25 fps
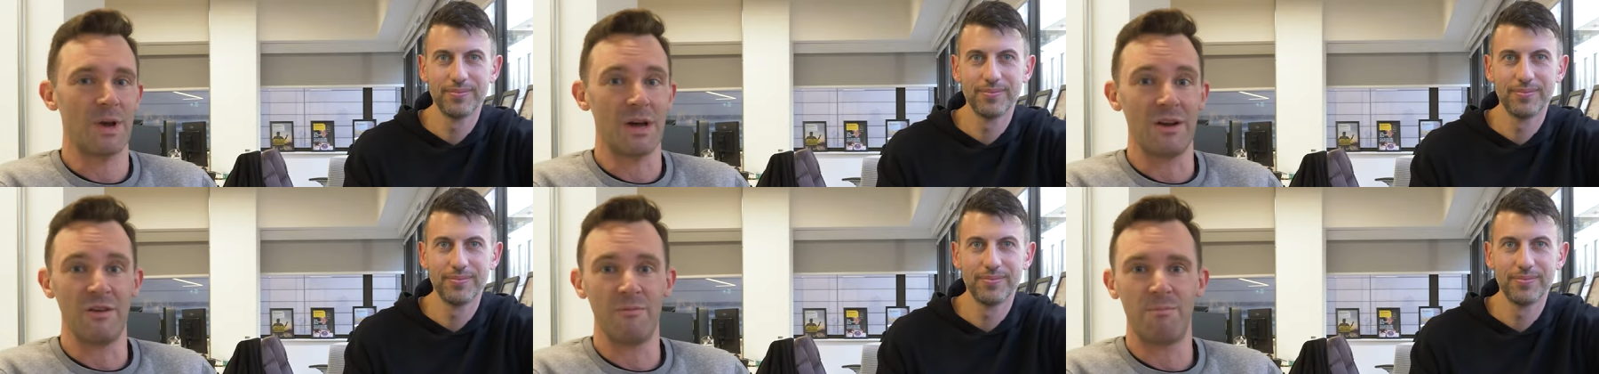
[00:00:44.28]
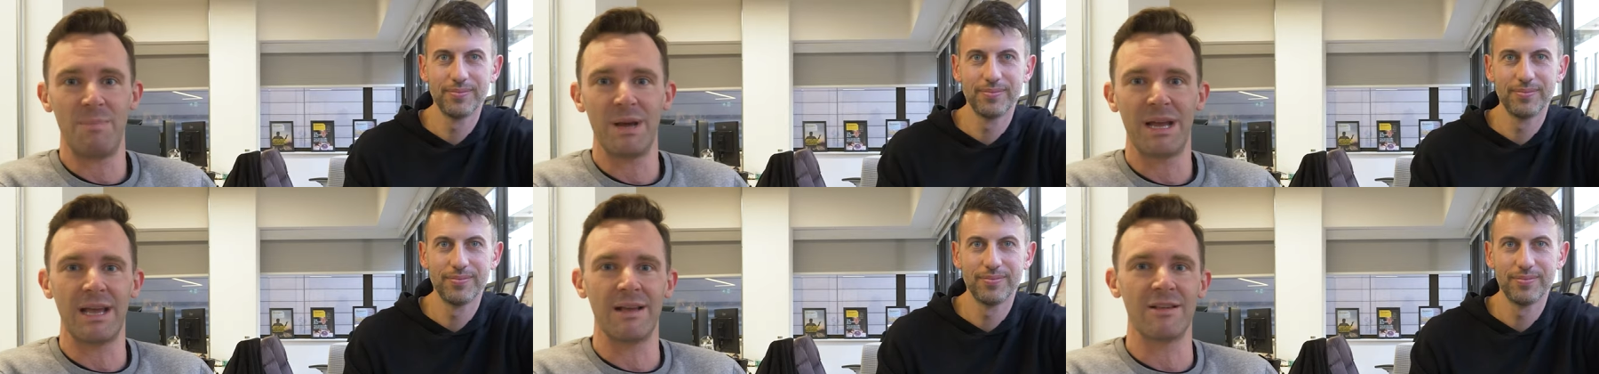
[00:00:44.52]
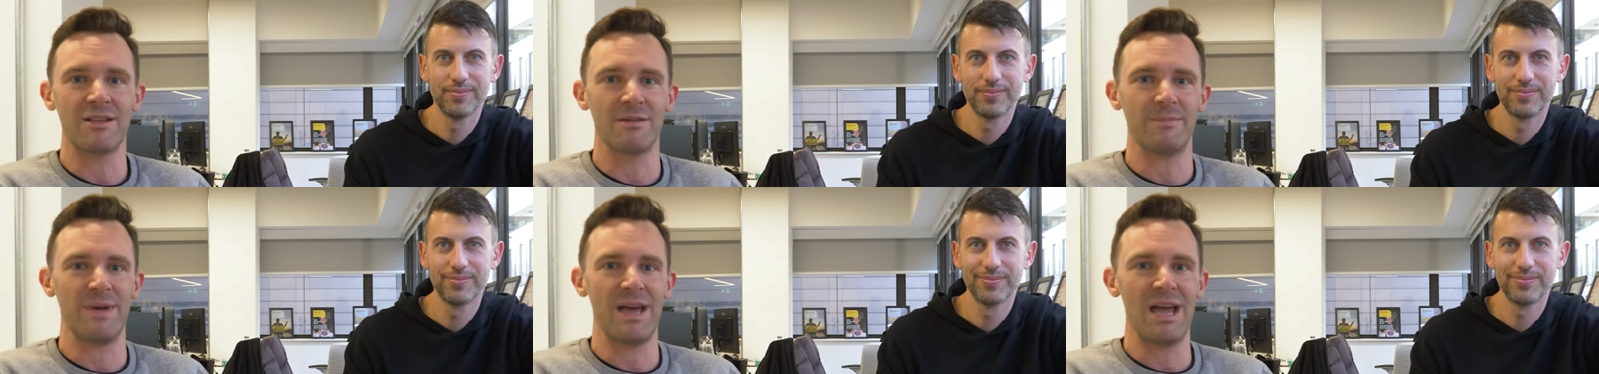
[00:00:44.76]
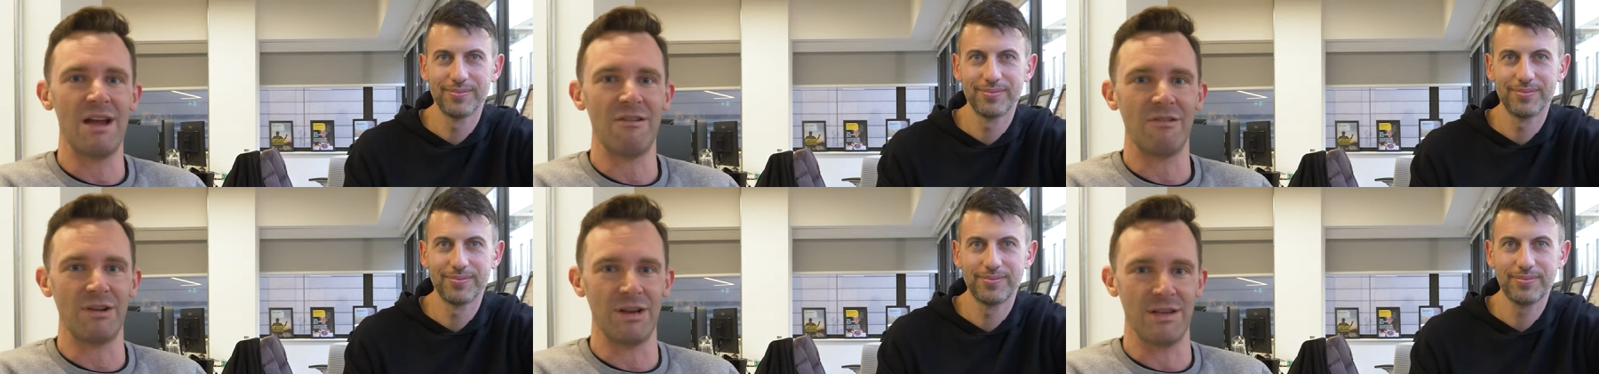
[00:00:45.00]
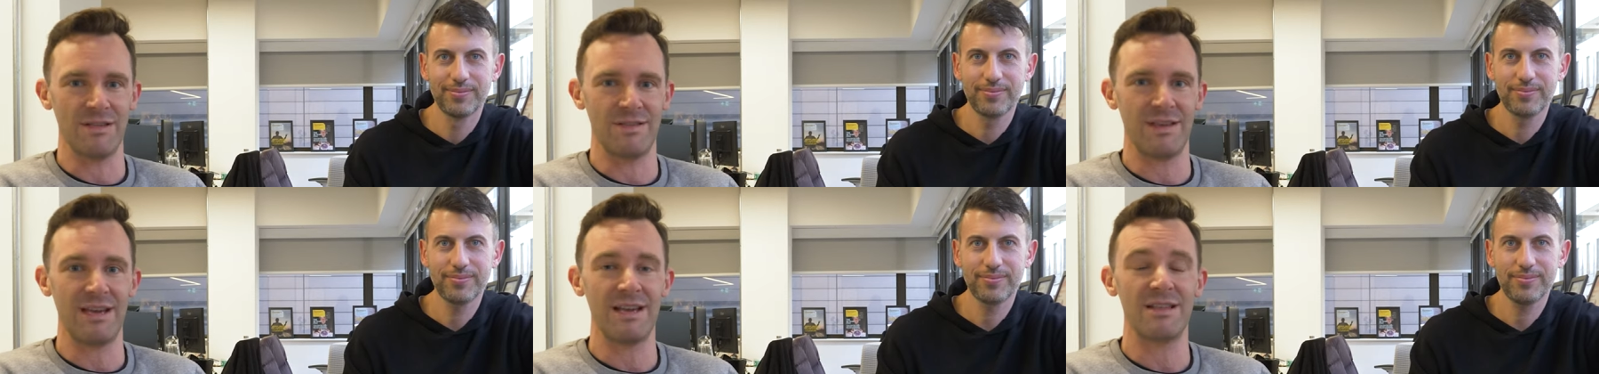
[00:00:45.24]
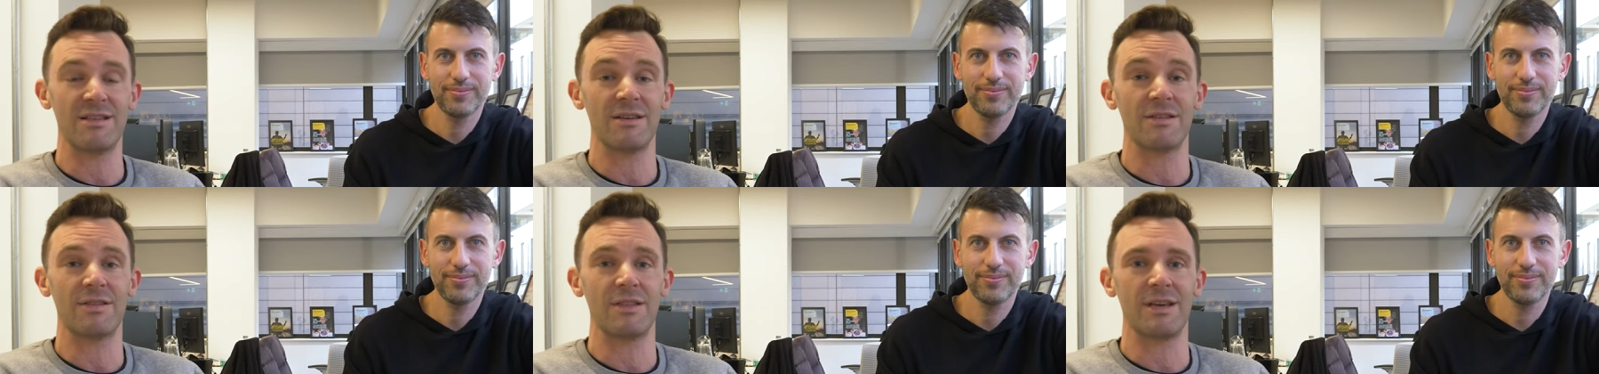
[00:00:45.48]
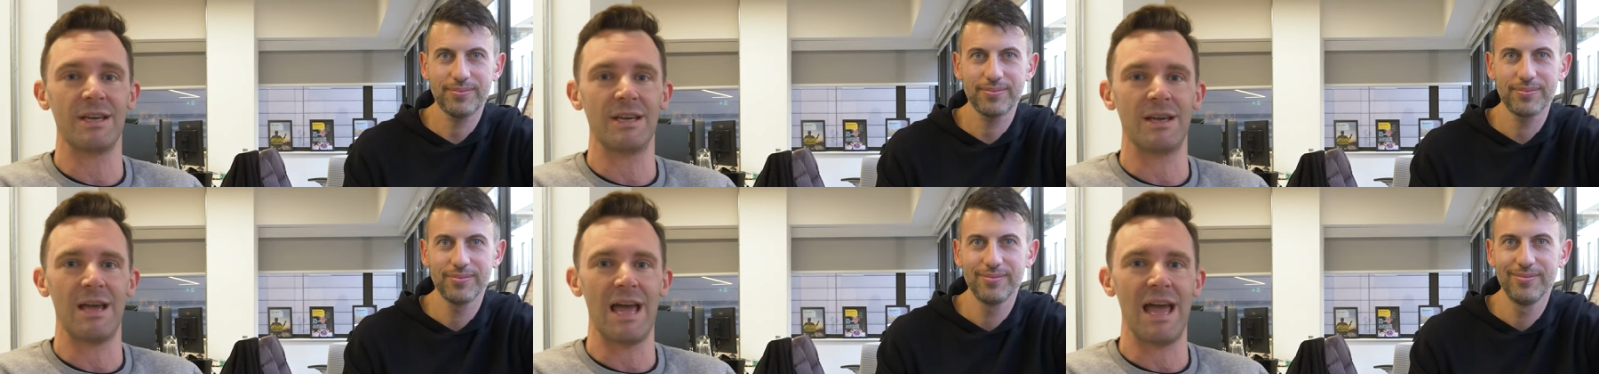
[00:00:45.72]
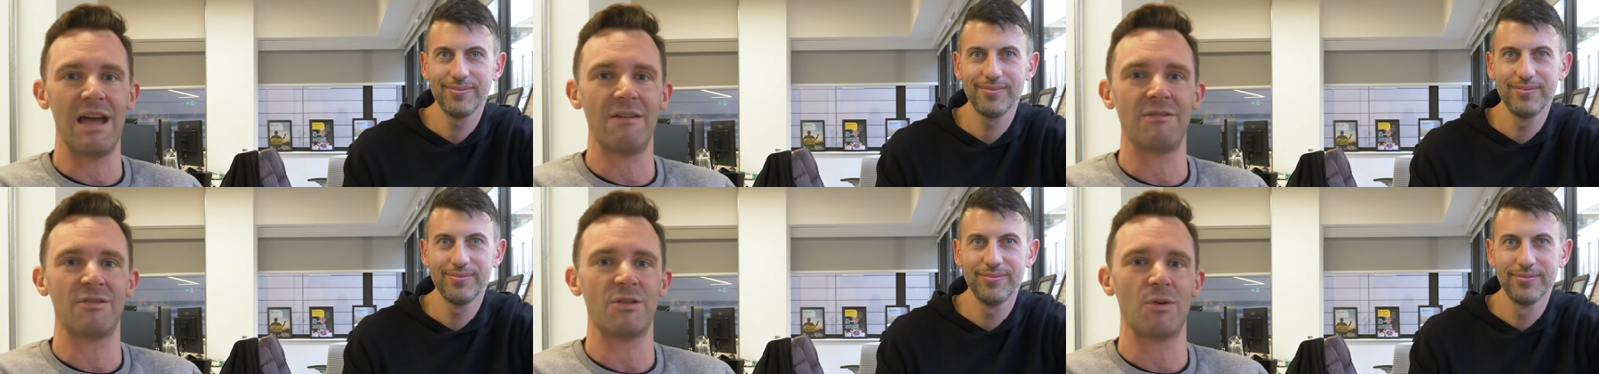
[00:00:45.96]
Speaker 1: kind of picking some areas. These are the
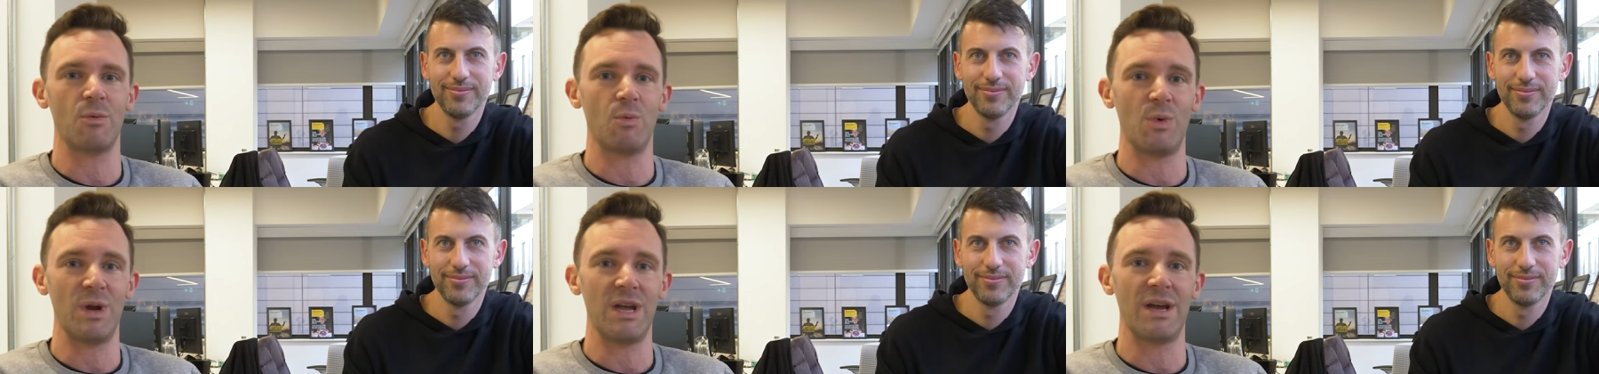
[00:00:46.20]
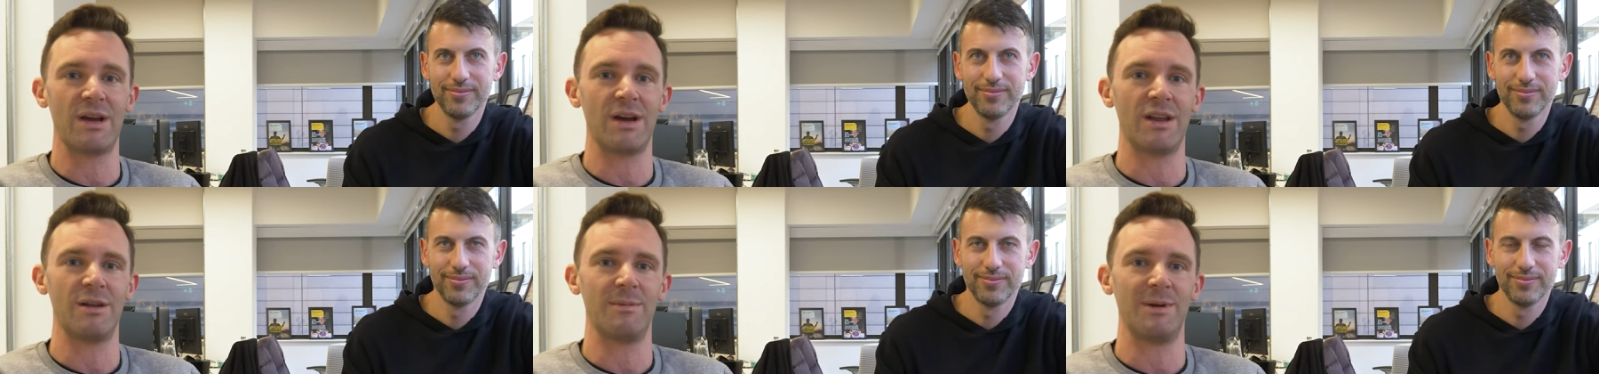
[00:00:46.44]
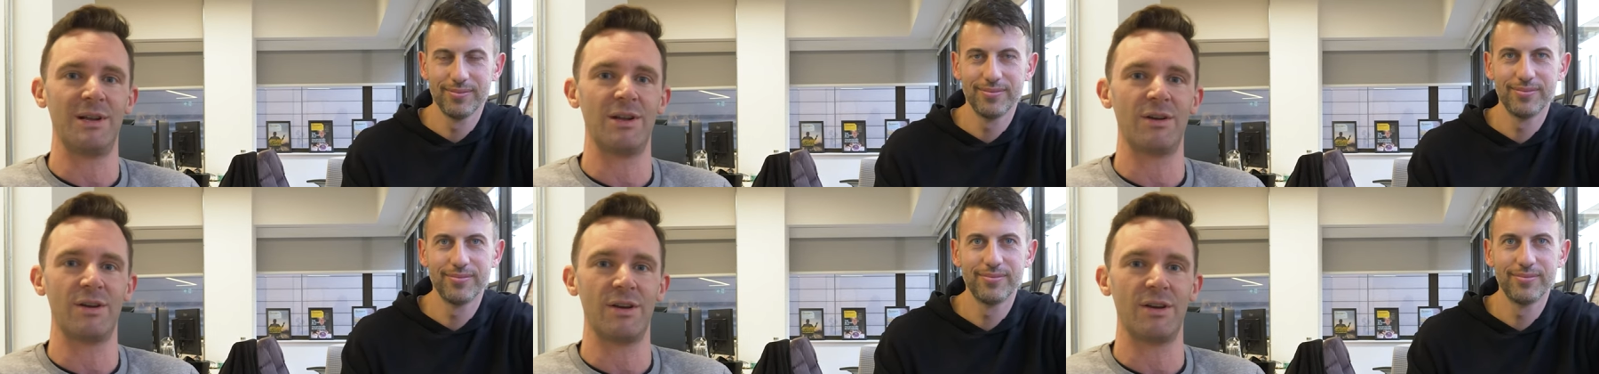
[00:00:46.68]
areas that we are going to be